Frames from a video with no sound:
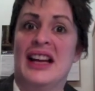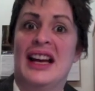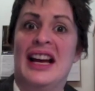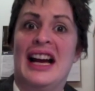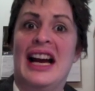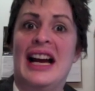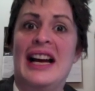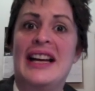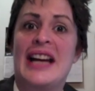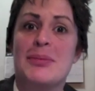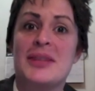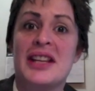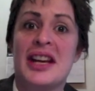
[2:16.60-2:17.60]
Hi,
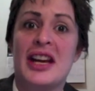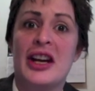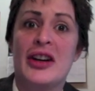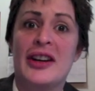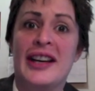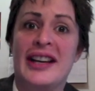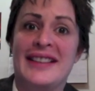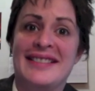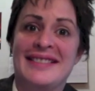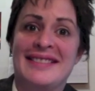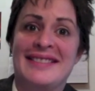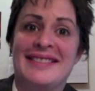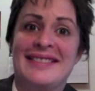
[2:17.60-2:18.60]
I'm Gary.
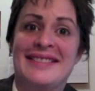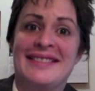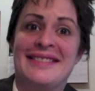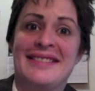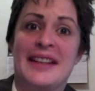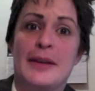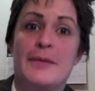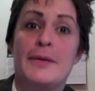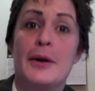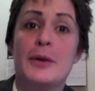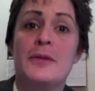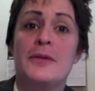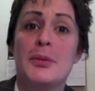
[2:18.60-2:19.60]

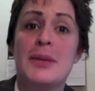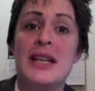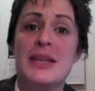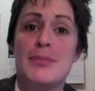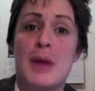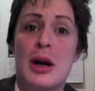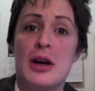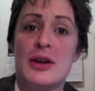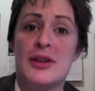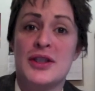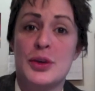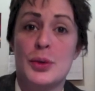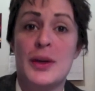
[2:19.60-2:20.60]
Vote for me, Mars
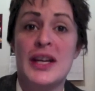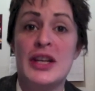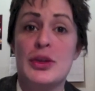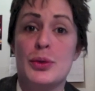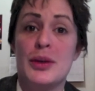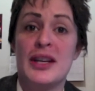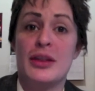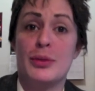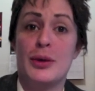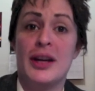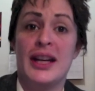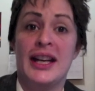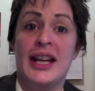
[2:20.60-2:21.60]

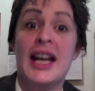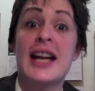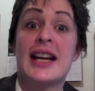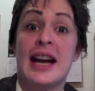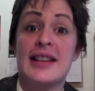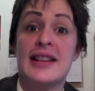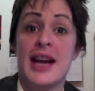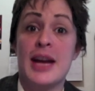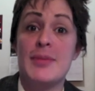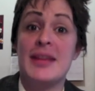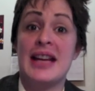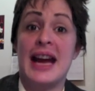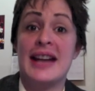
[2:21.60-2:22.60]
2023, 'cause I'm
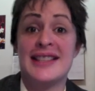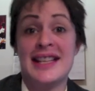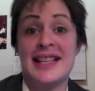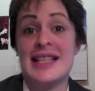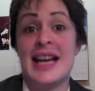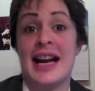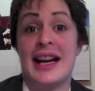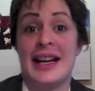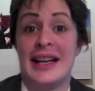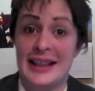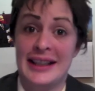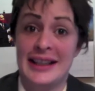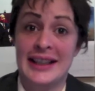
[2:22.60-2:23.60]
the IT guy.
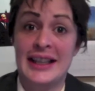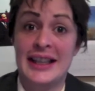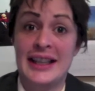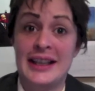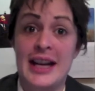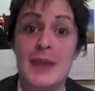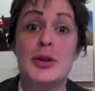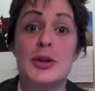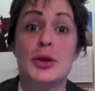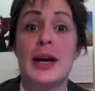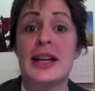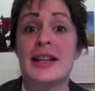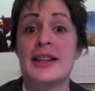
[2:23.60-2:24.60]
I'm
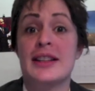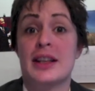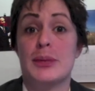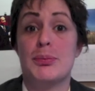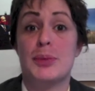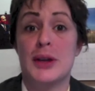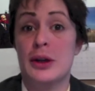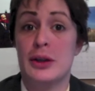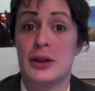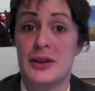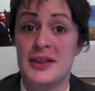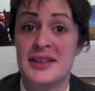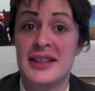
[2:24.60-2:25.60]
great at
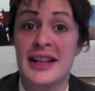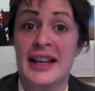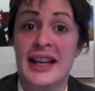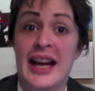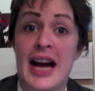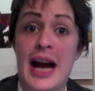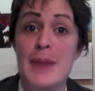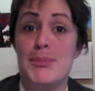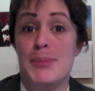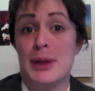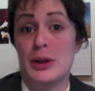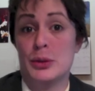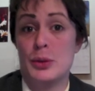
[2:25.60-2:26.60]
computers. I
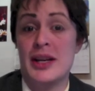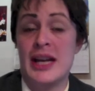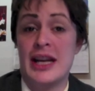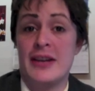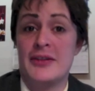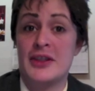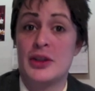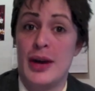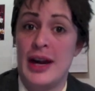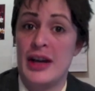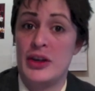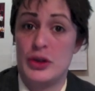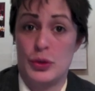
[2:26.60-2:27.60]
built one out of
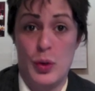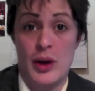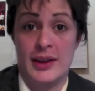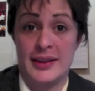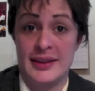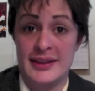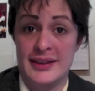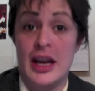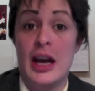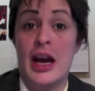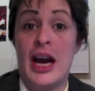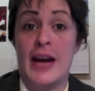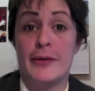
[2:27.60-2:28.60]
scratch once.
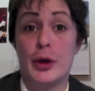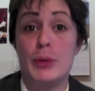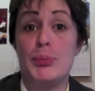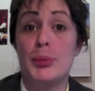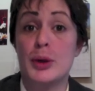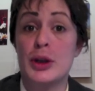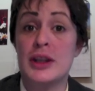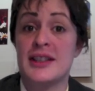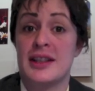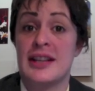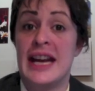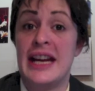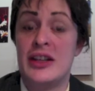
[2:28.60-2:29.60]
I wrote books on
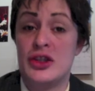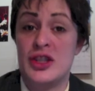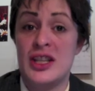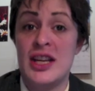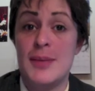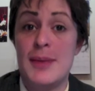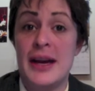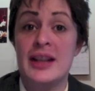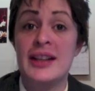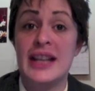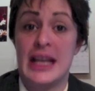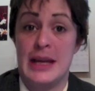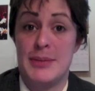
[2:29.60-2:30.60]
HTML,
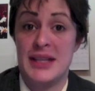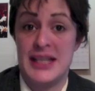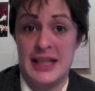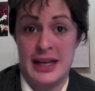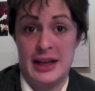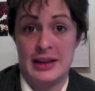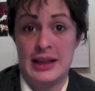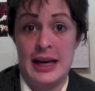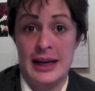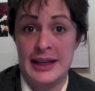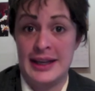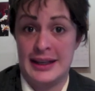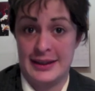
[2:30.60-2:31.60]
MTLI,
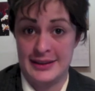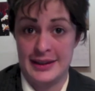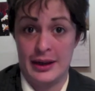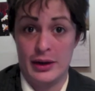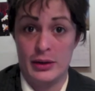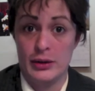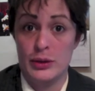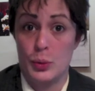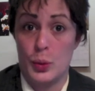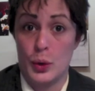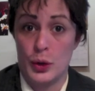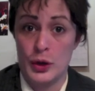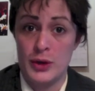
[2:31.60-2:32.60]
Excel,
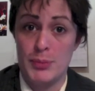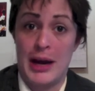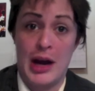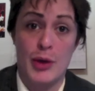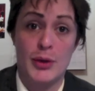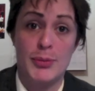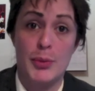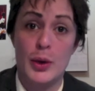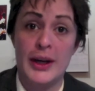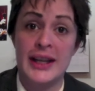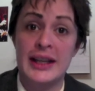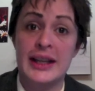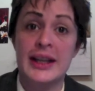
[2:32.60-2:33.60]
Word,
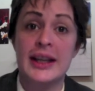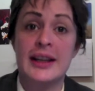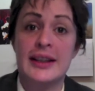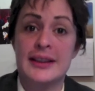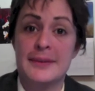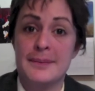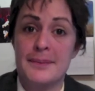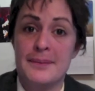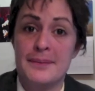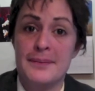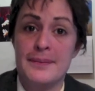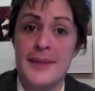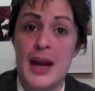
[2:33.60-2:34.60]
PowerPoint.
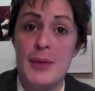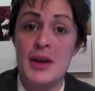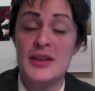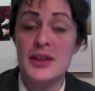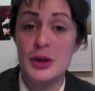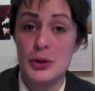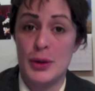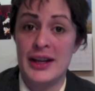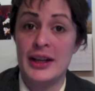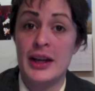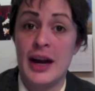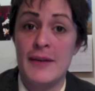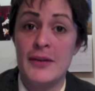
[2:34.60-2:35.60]
I'm also great in
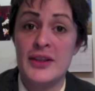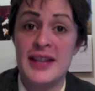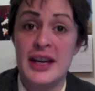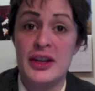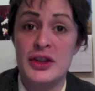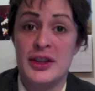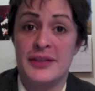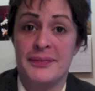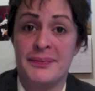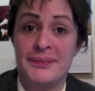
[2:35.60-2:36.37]
conversation.